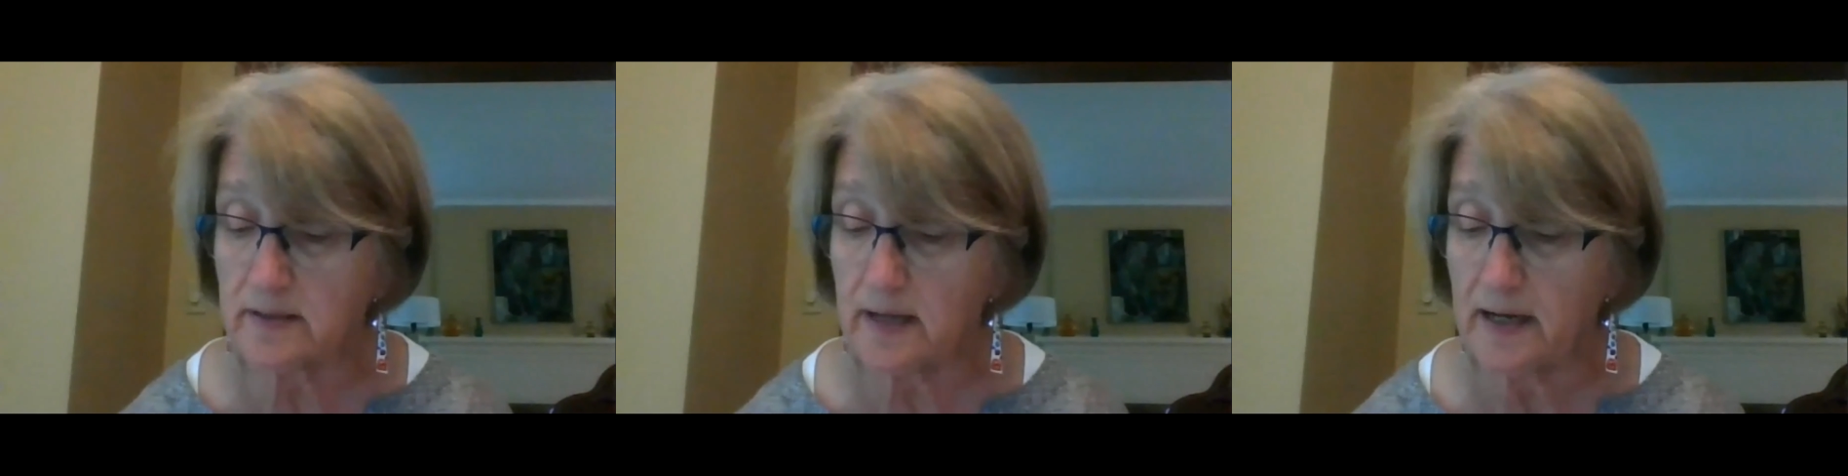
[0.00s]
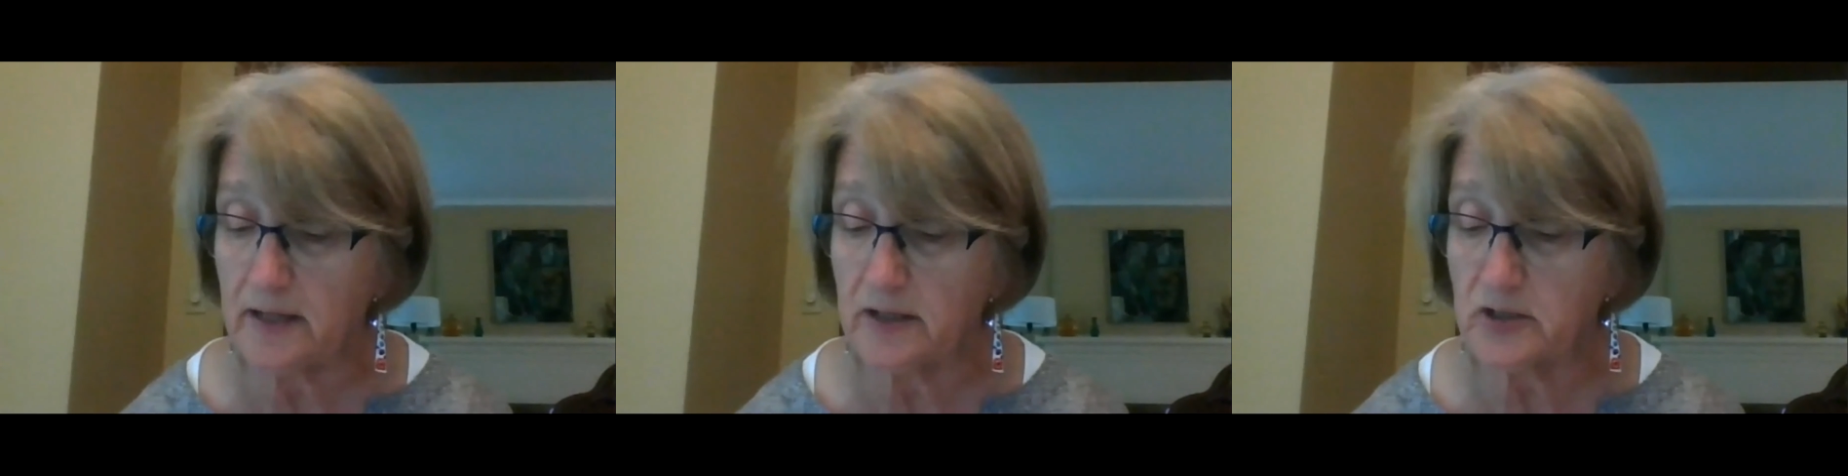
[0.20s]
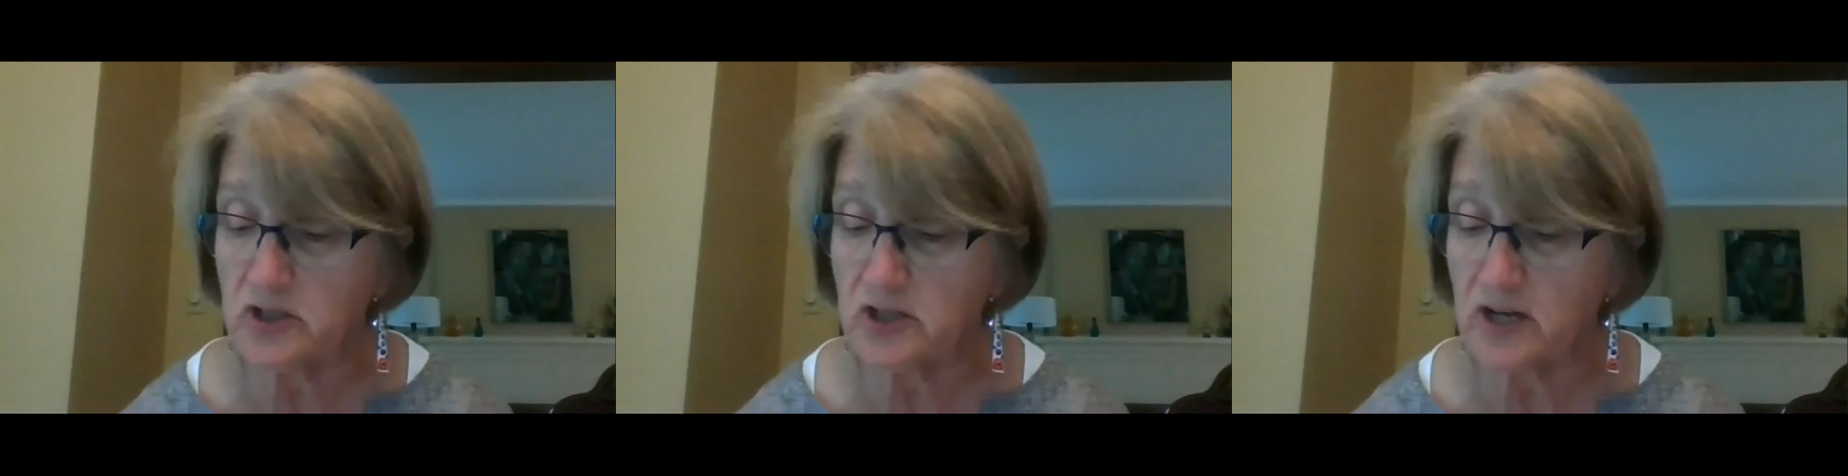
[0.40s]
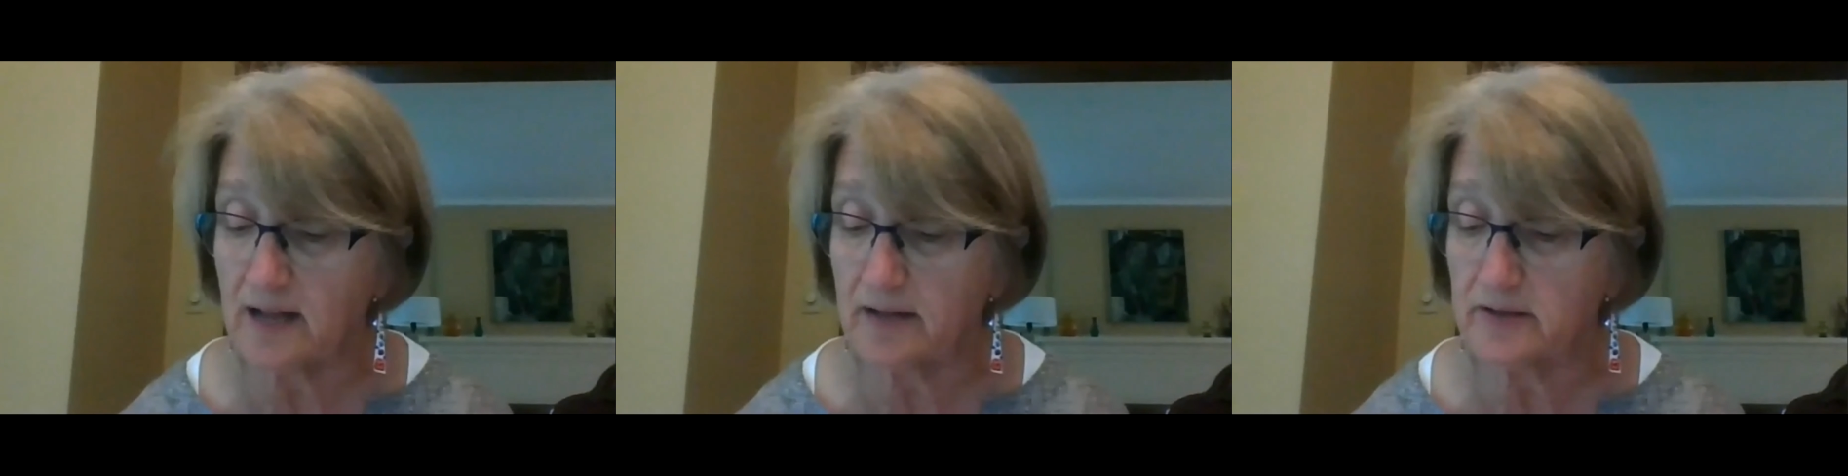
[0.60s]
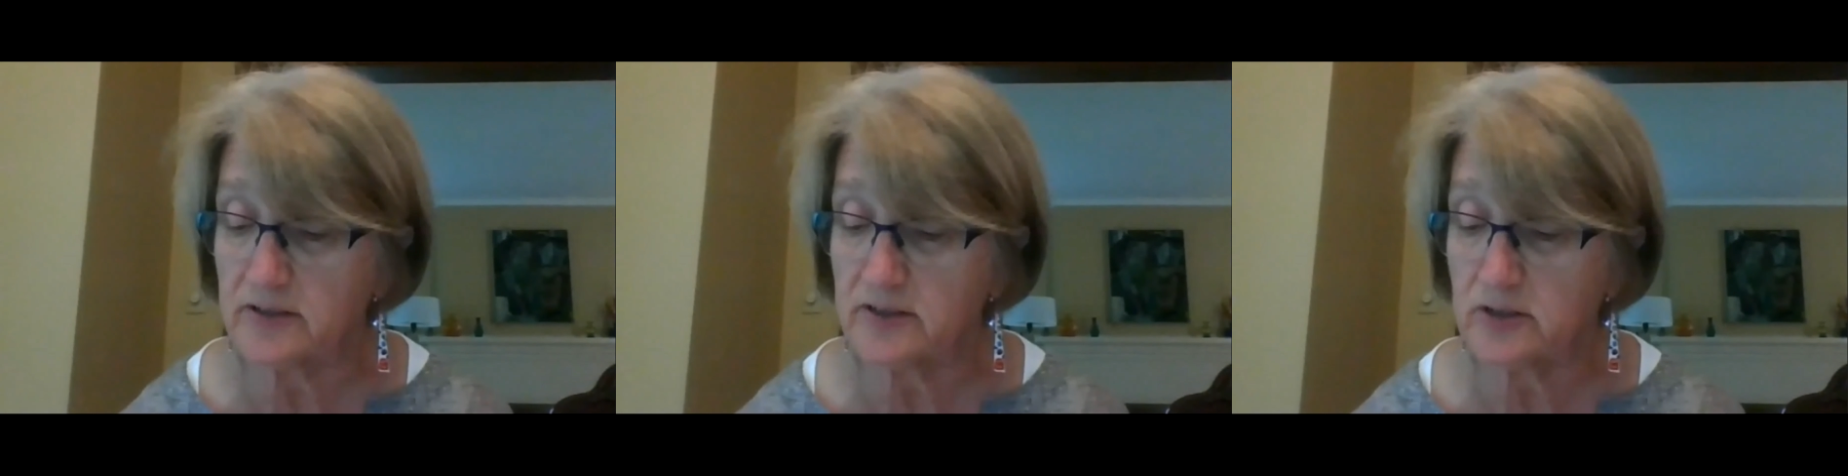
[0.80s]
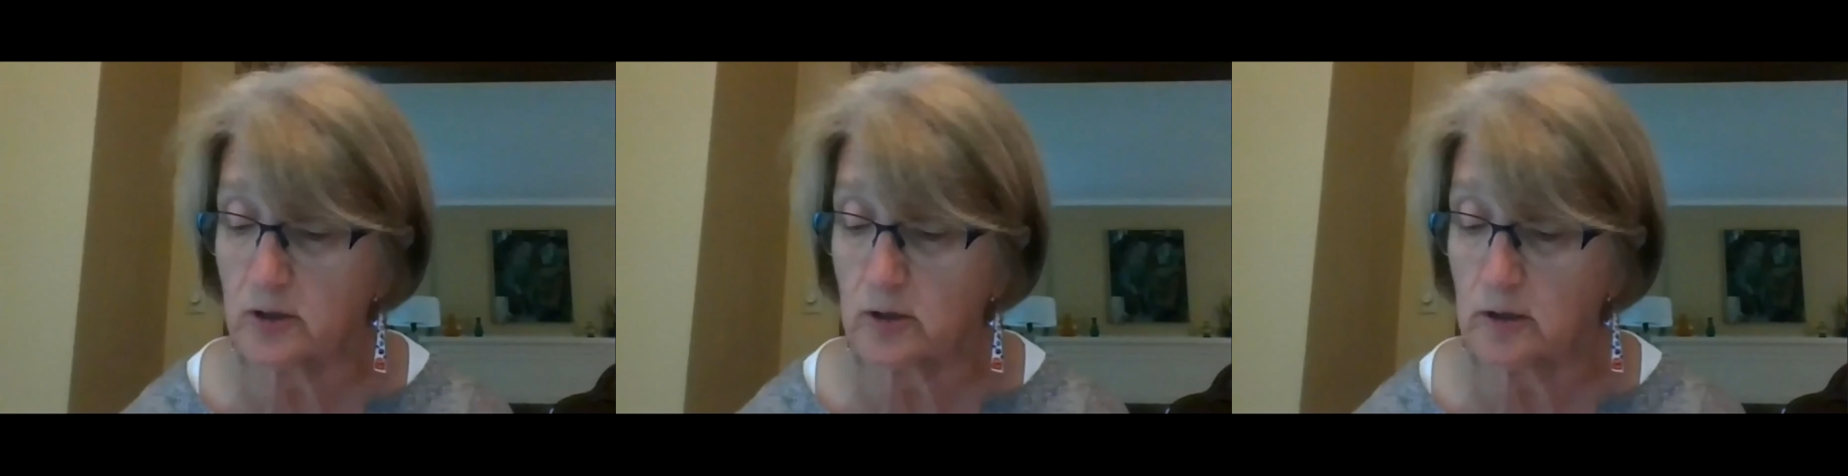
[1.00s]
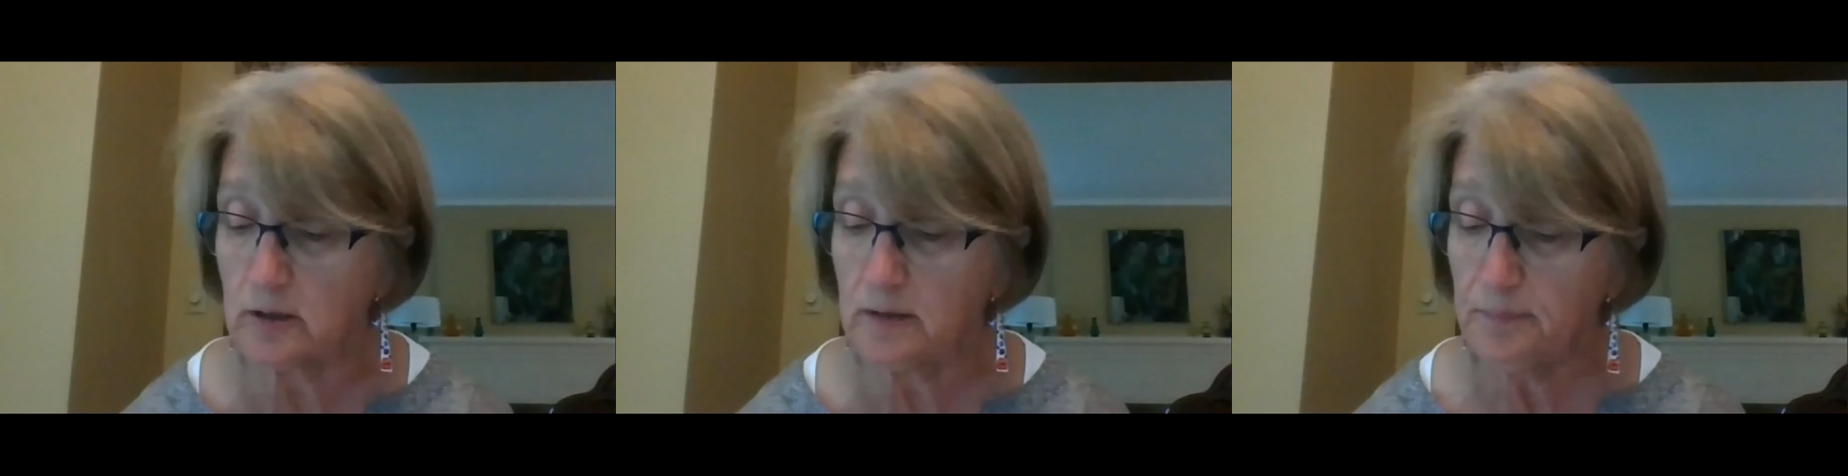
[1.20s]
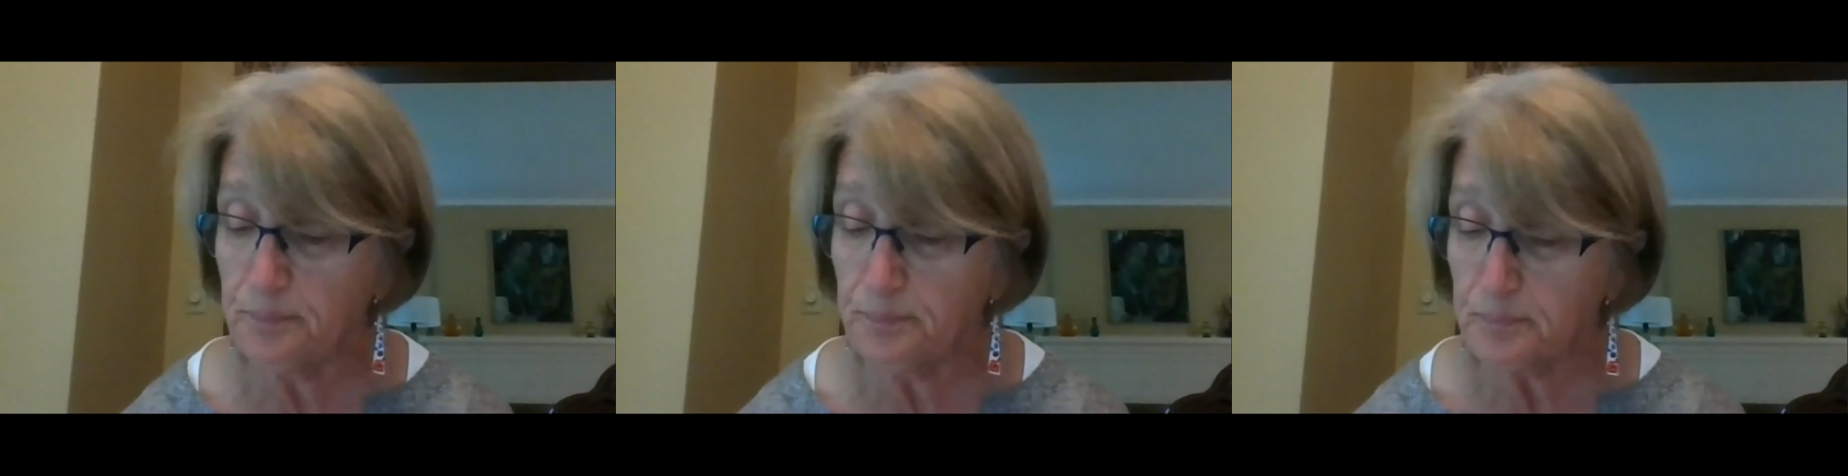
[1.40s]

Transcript: and in Chalice Circle,